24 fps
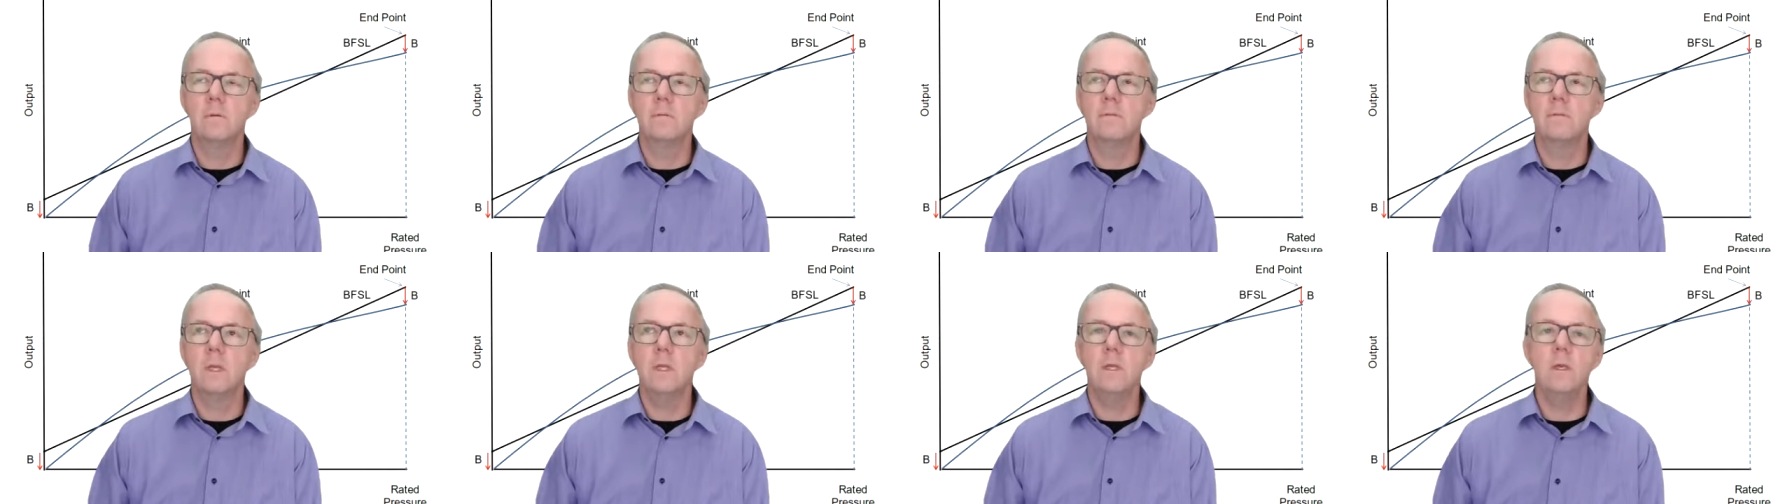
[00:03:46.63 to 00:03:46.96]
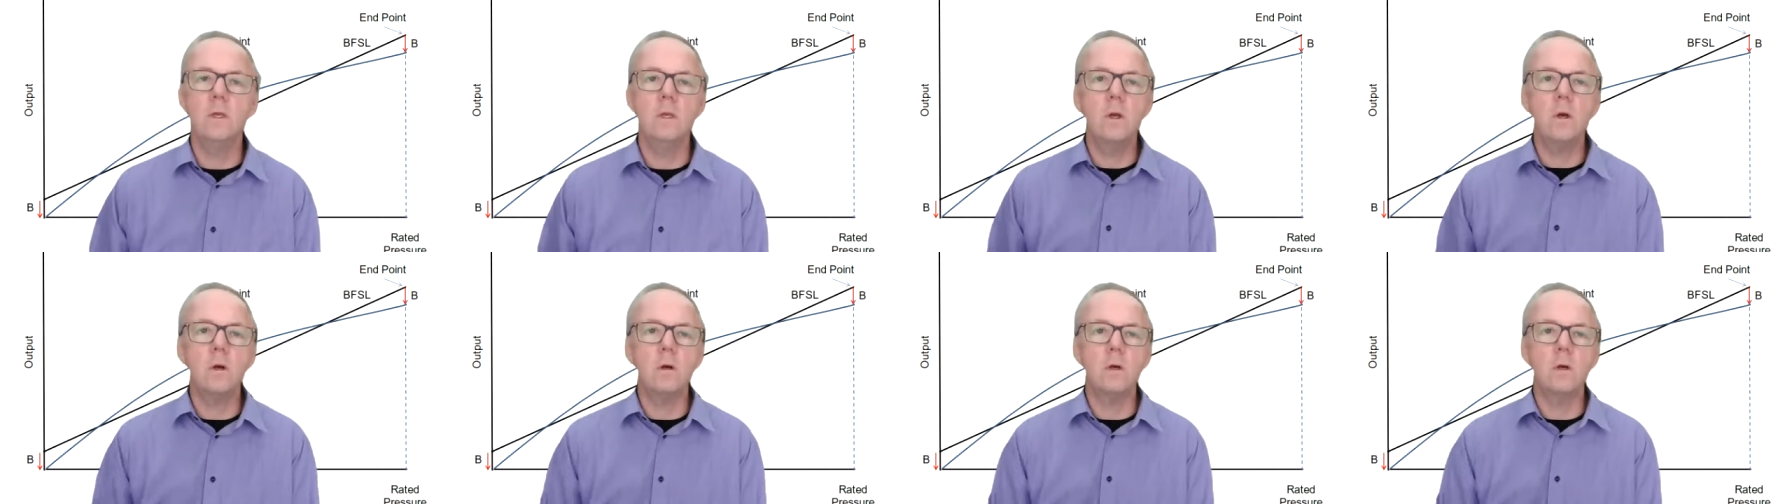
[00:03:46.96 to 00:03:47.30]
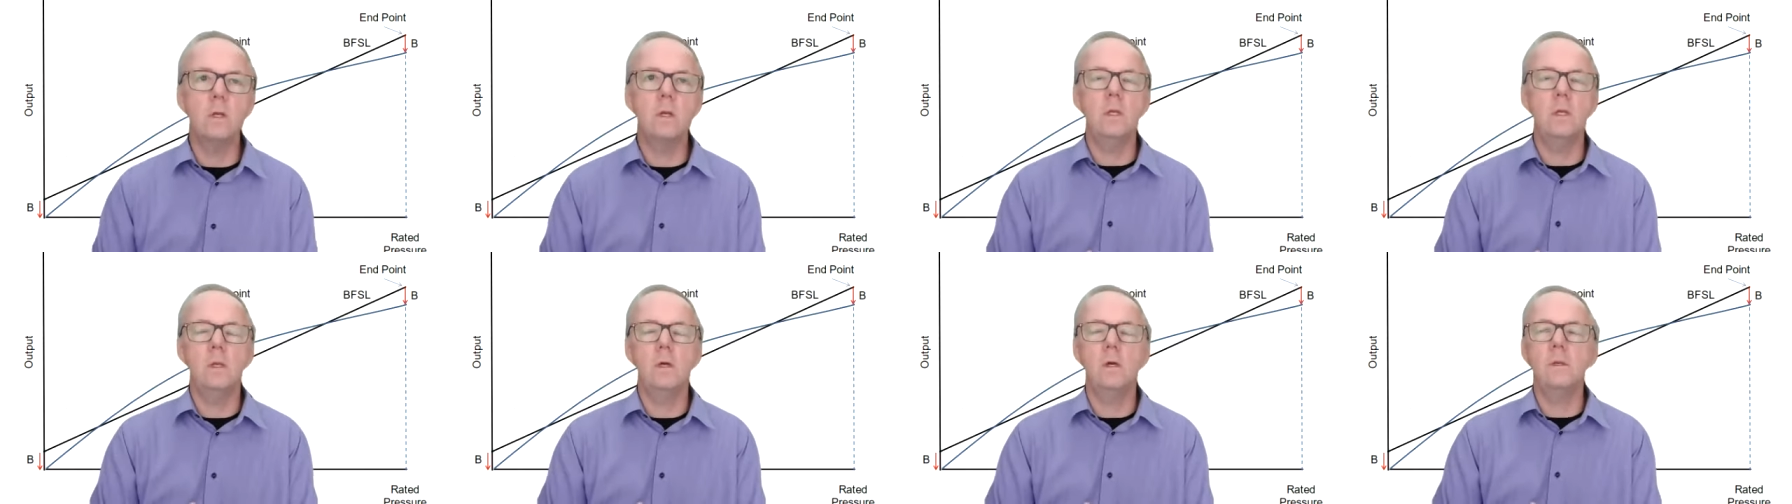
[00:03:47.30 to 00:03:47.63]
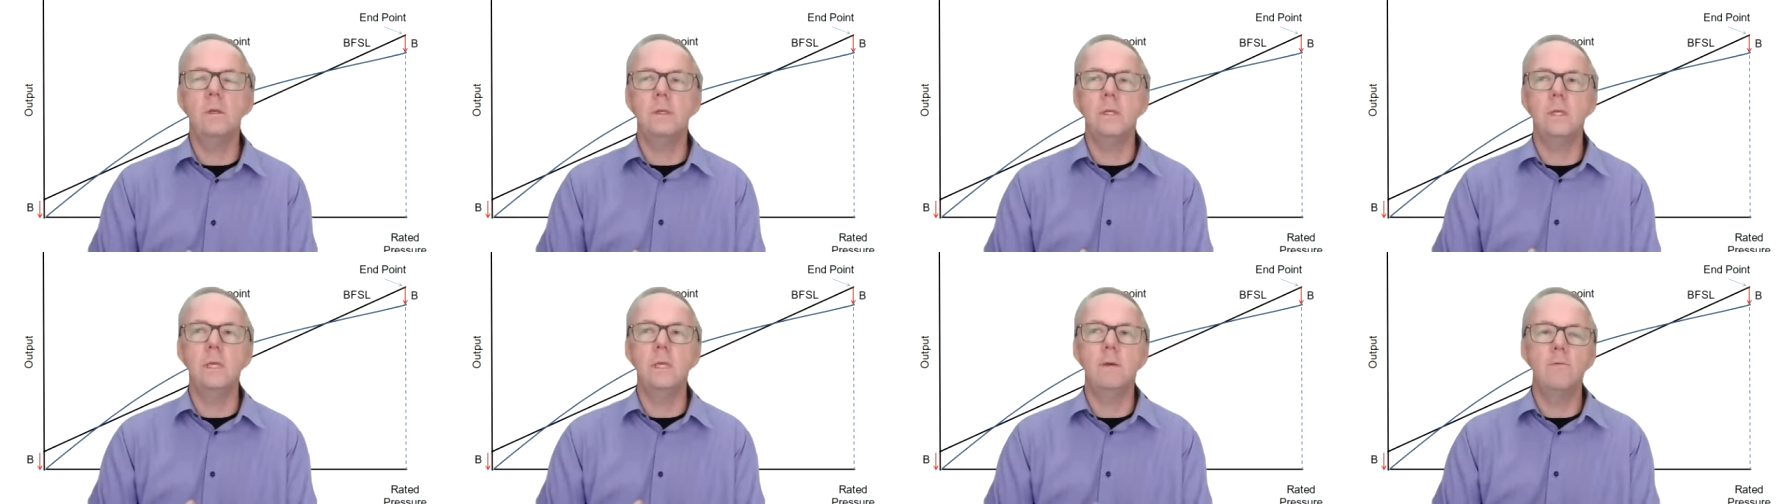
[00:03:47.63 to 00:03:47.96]
then you're not going to know
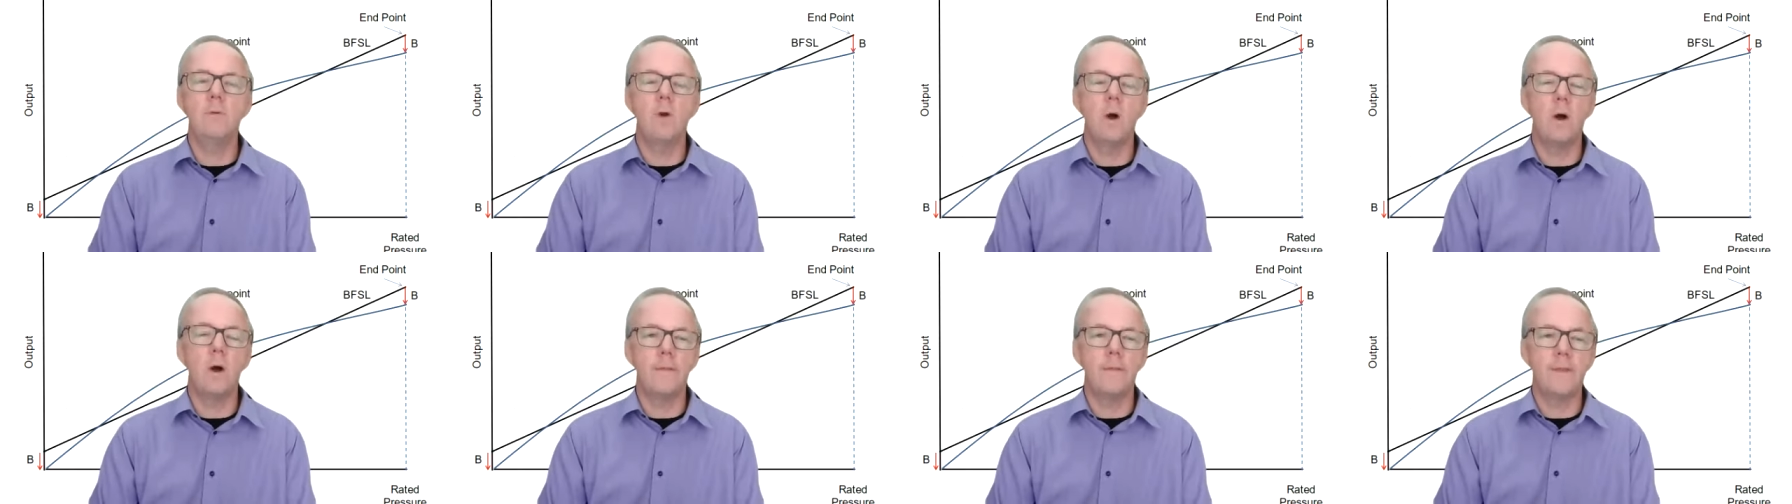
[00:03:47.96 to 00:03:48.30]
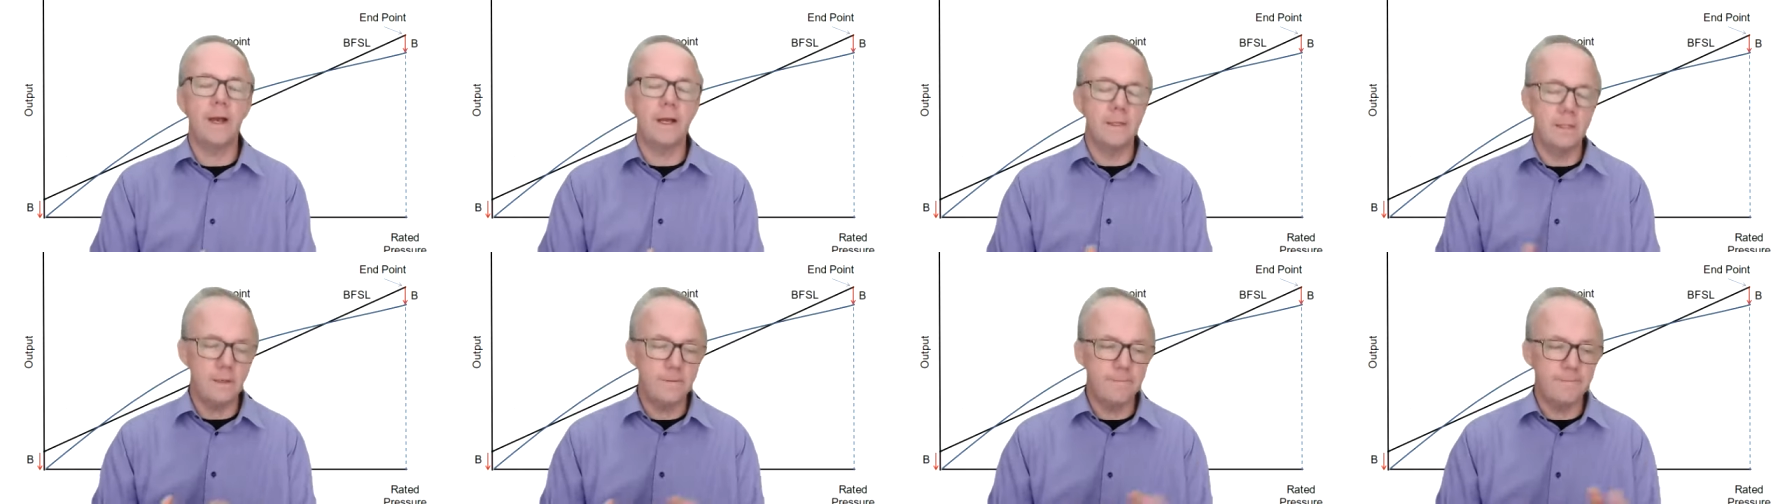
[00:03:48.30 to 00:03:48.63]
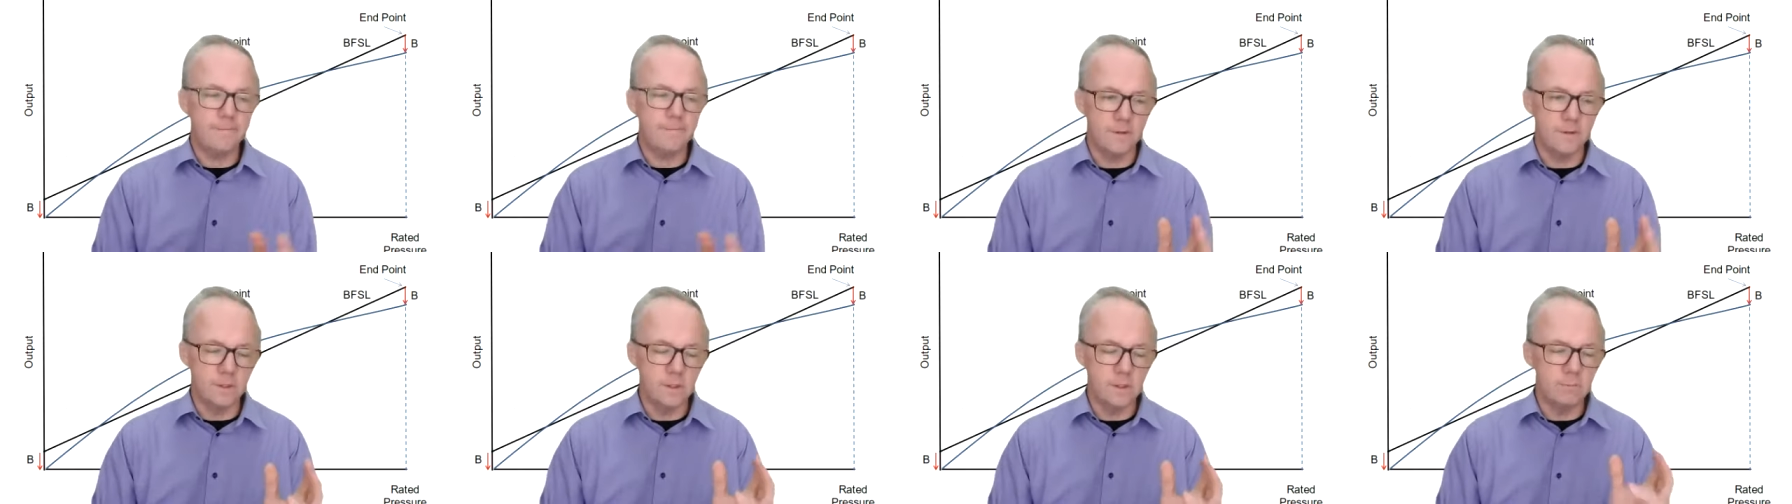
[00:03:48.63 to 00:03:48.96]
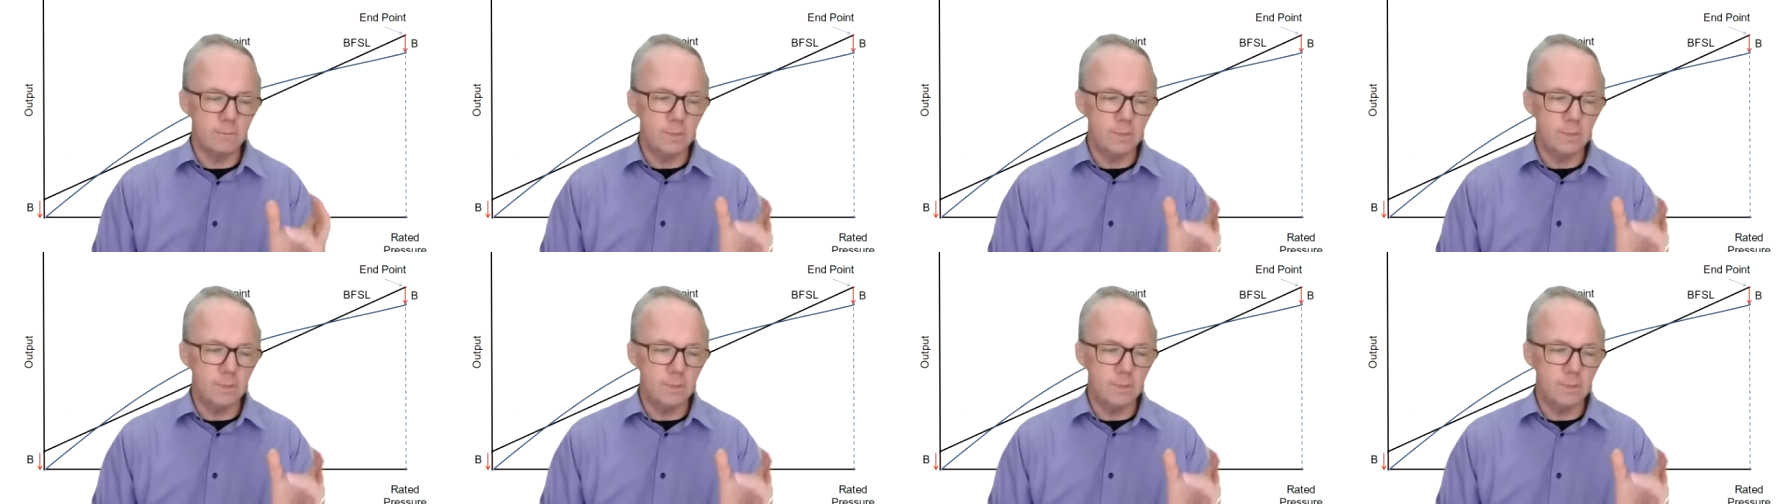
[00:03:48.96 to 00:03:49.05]
that you've got that difference